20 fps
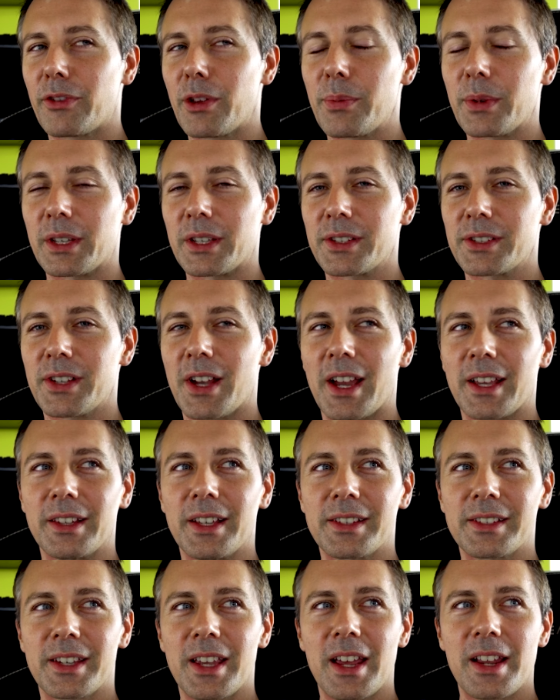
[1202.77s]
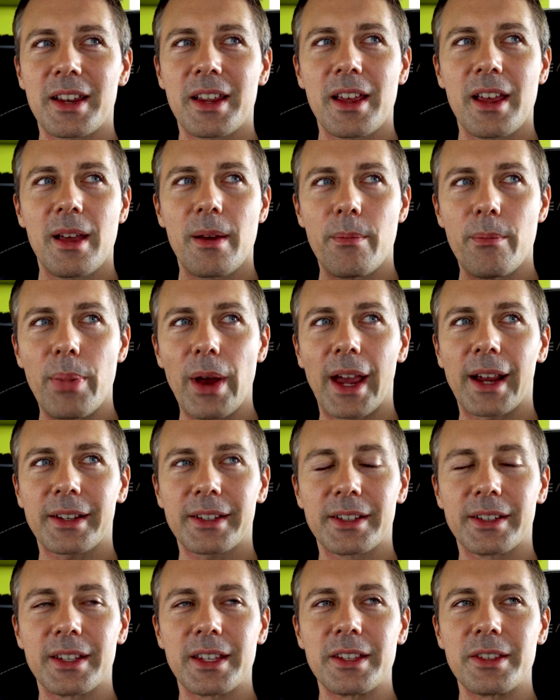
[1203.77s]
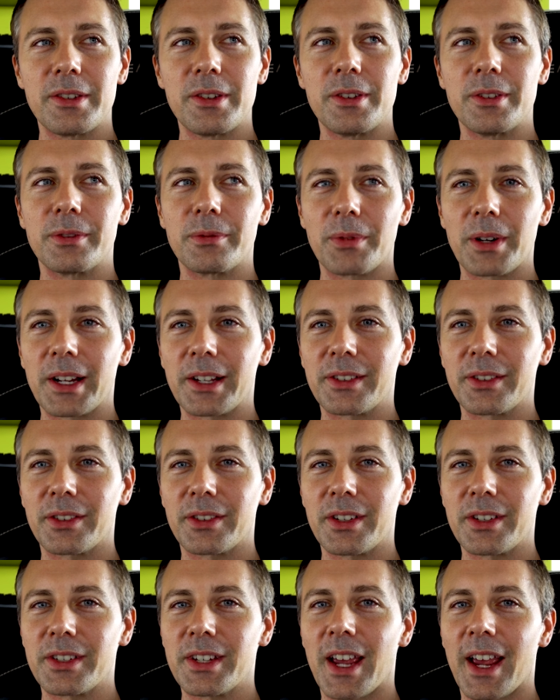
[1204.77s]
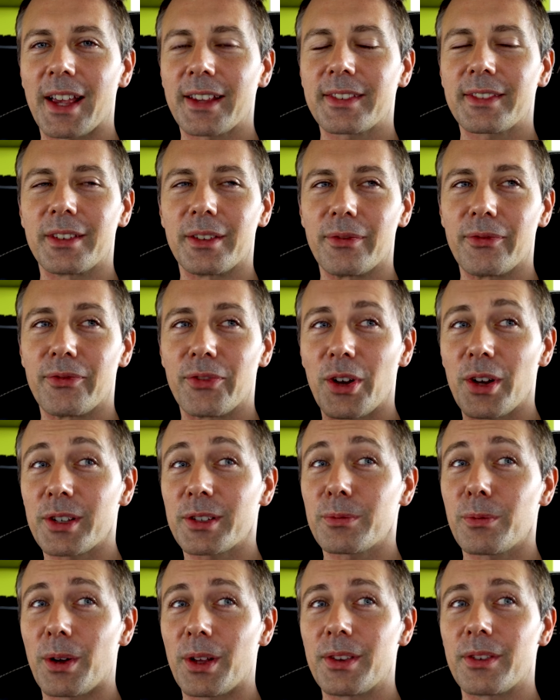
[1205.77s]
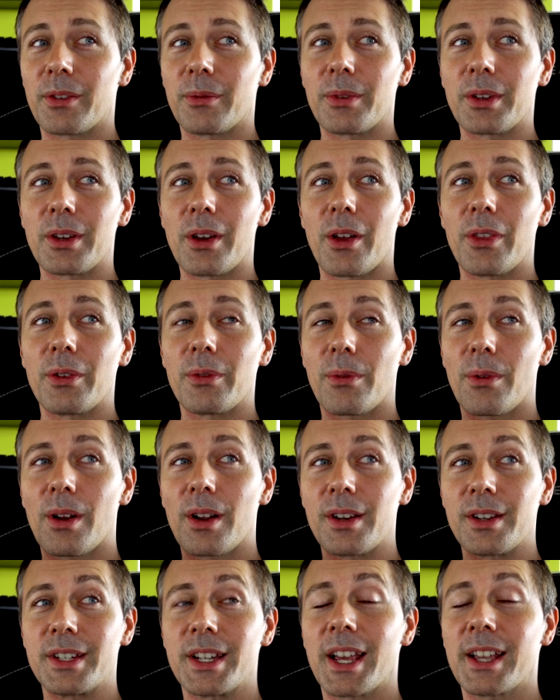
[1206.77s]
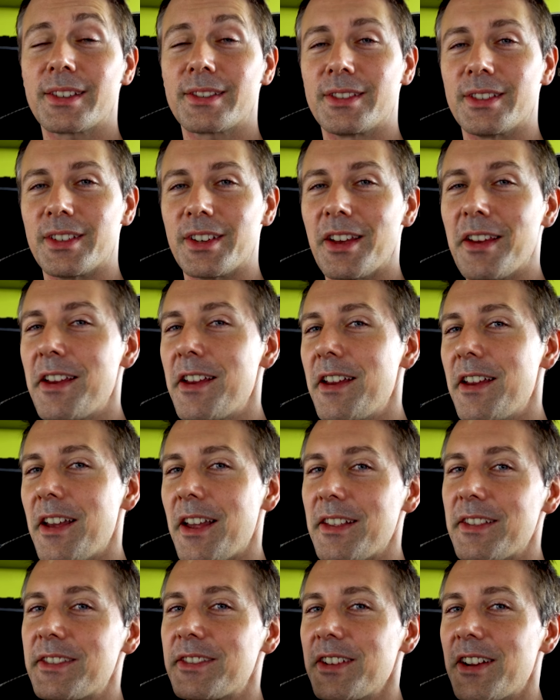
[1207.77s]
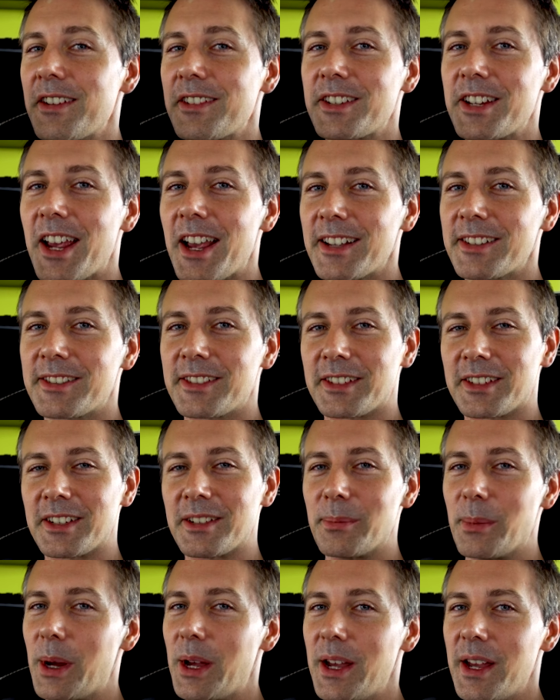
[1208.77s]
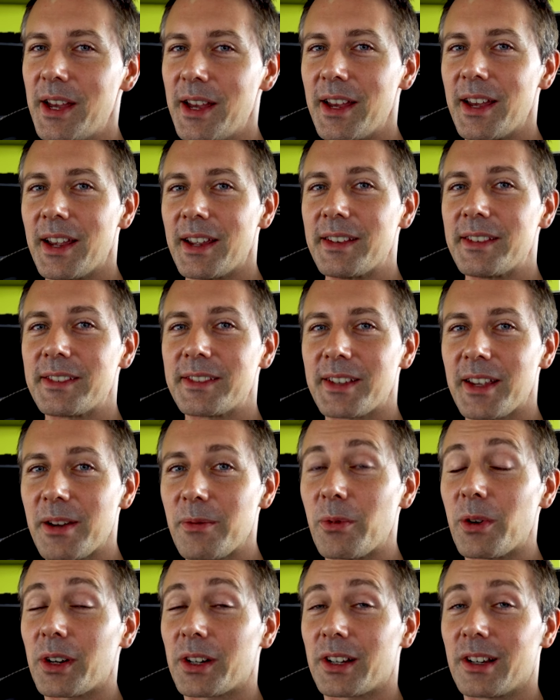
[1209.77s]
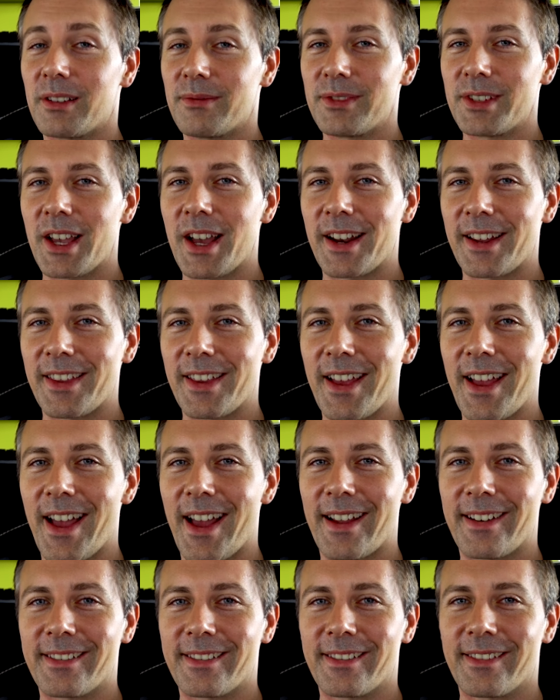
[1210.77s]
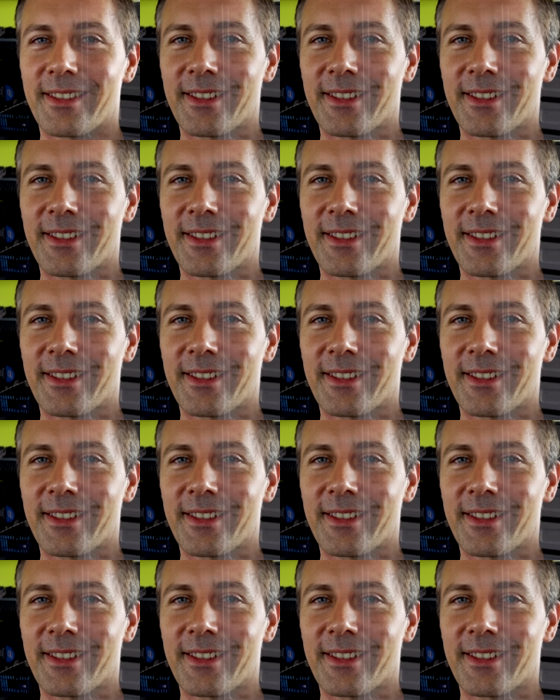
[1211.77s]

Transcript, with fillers: flipping aside, let's get back to these used rigs on the desk, the first ones that we got that were untested, and start testing them and see what comes out of that.